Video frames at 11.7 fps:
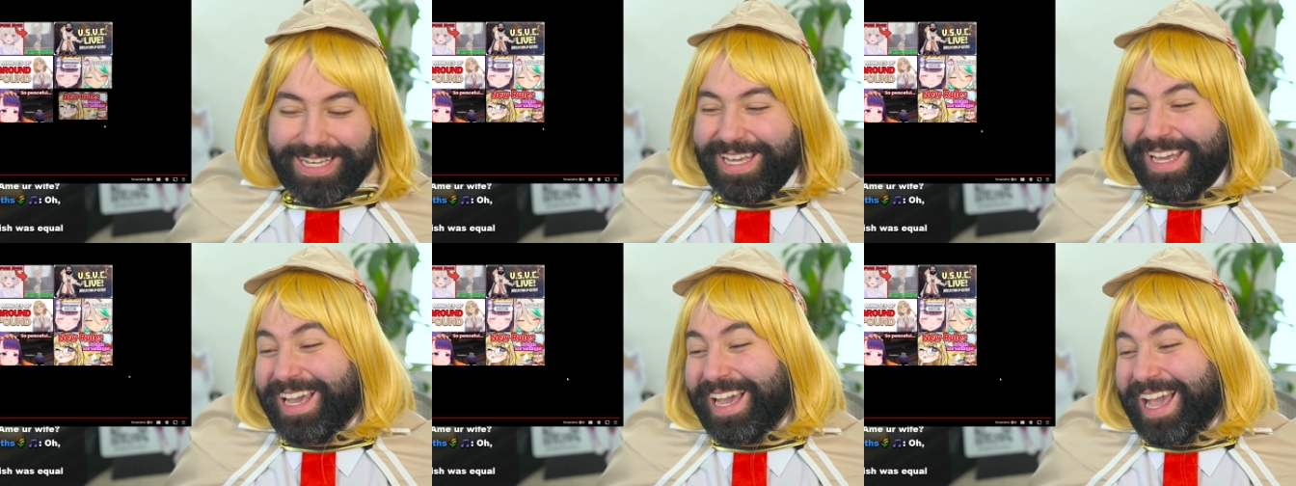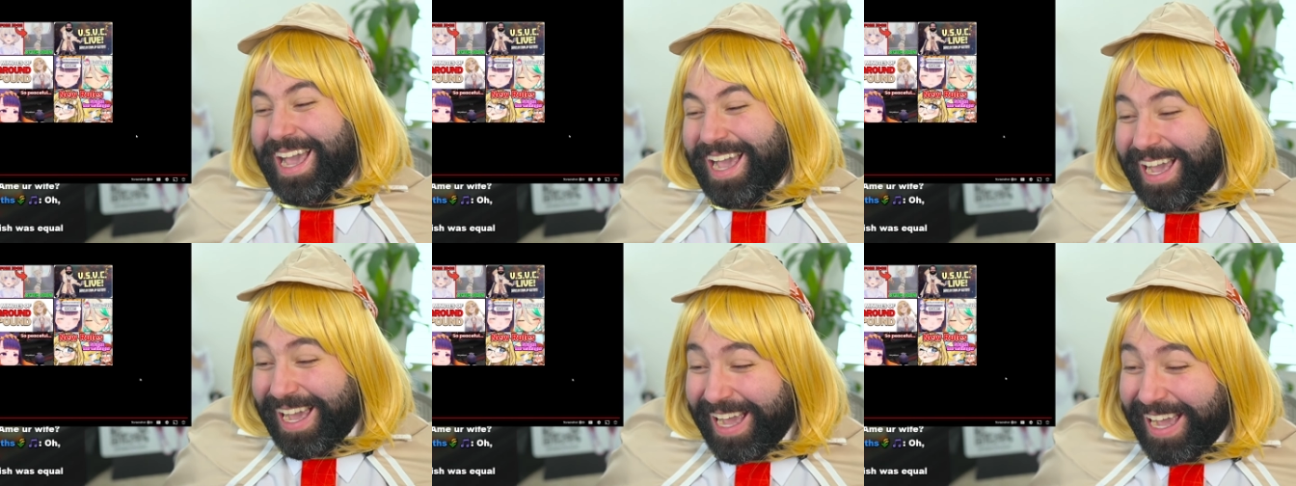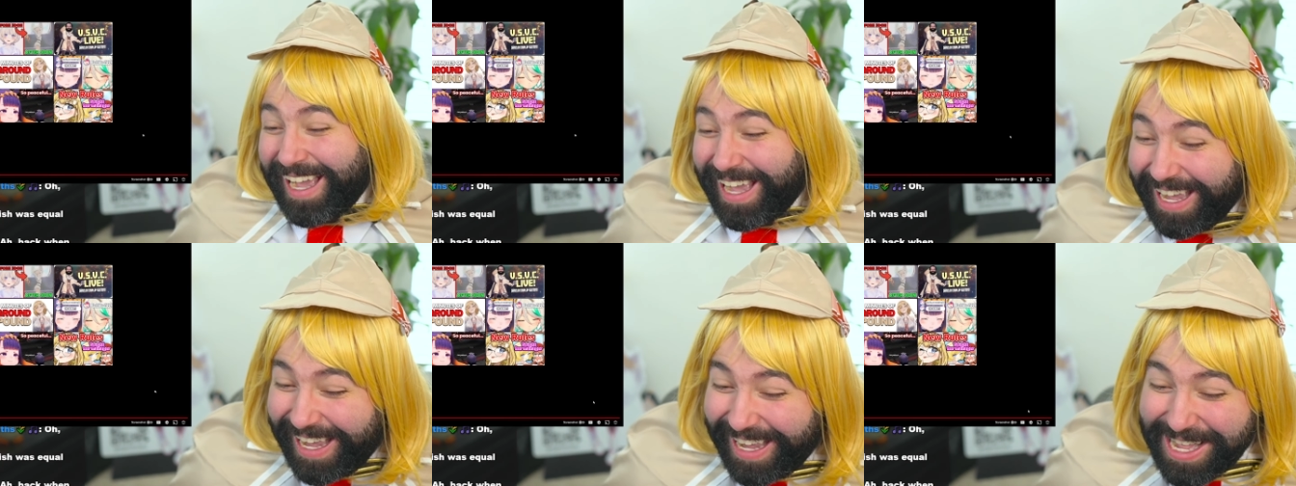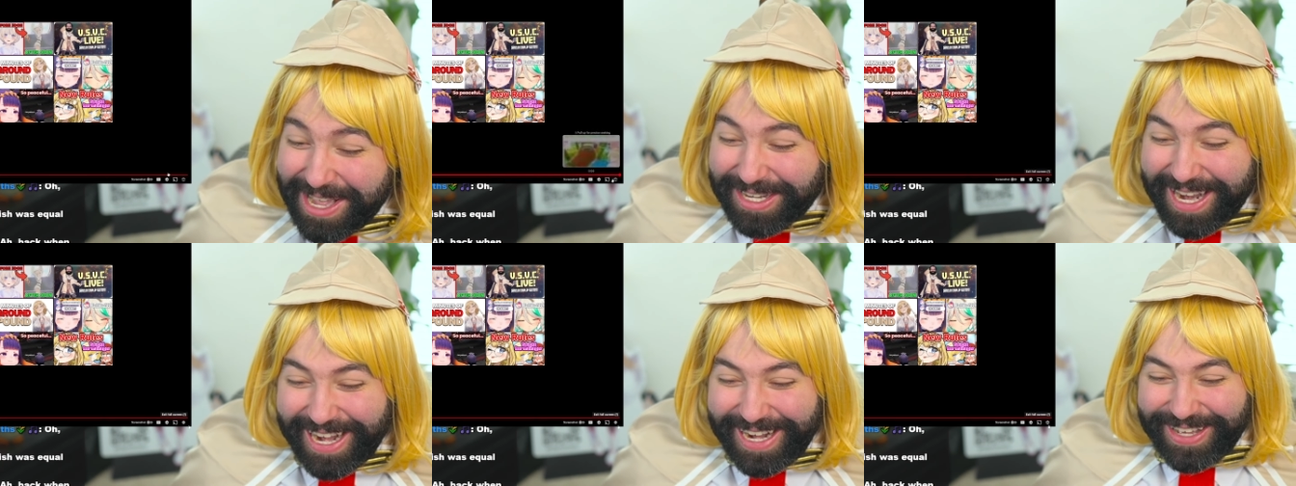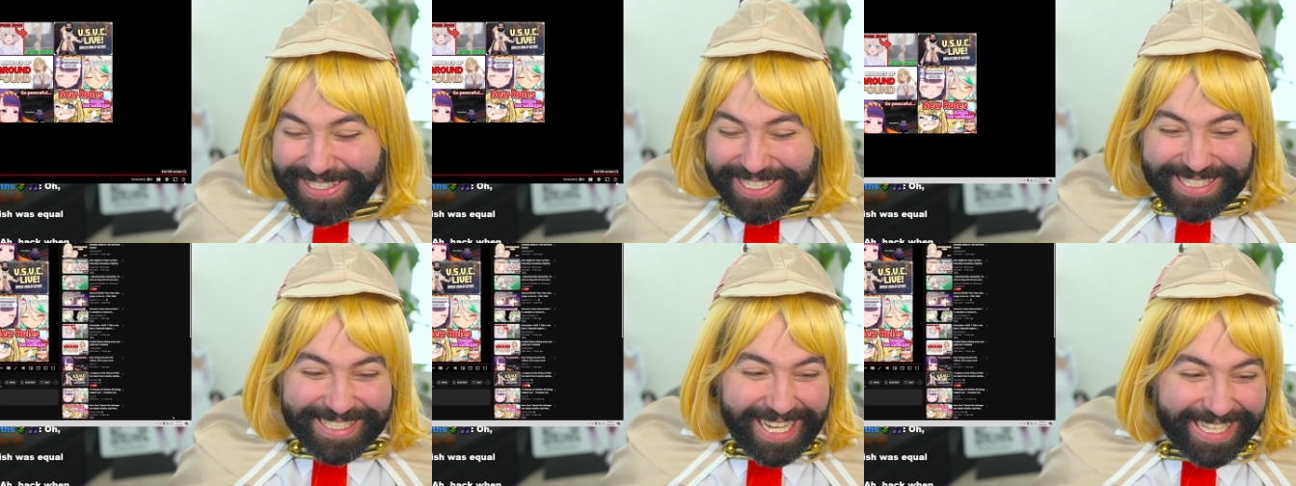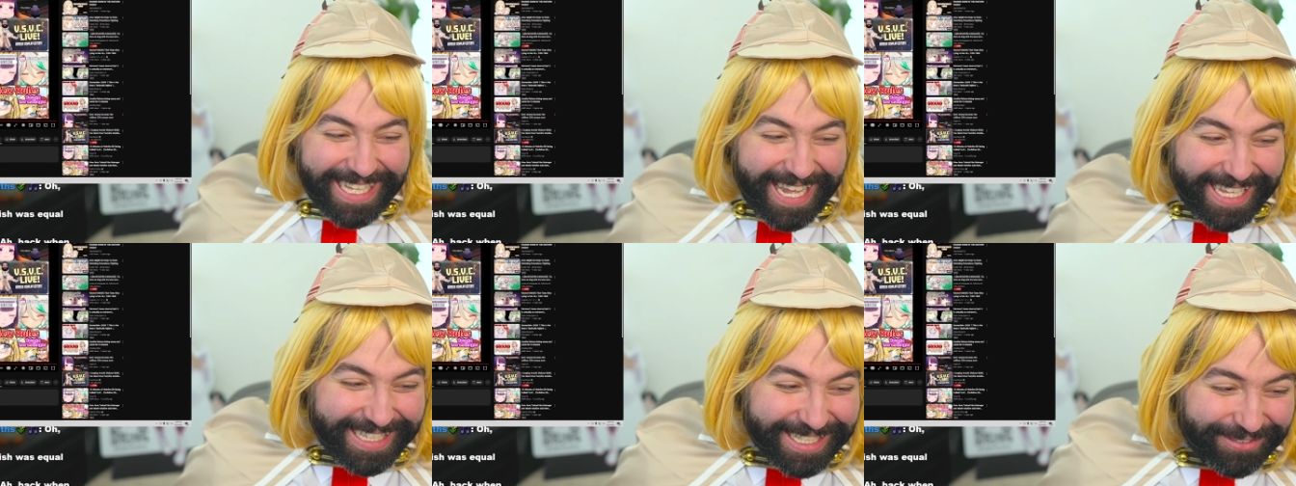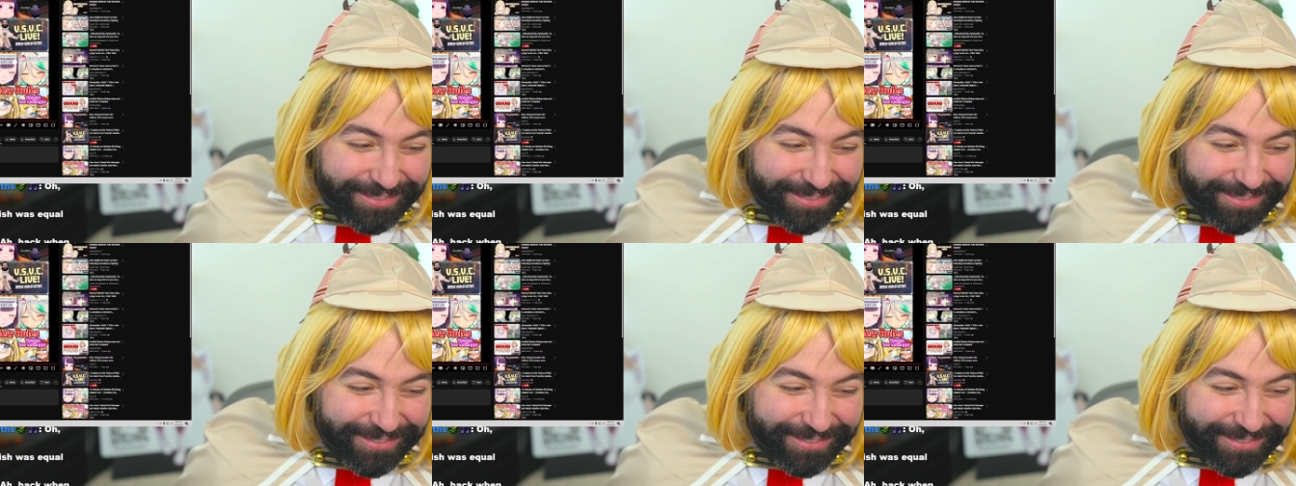I didn't know she said that. That's a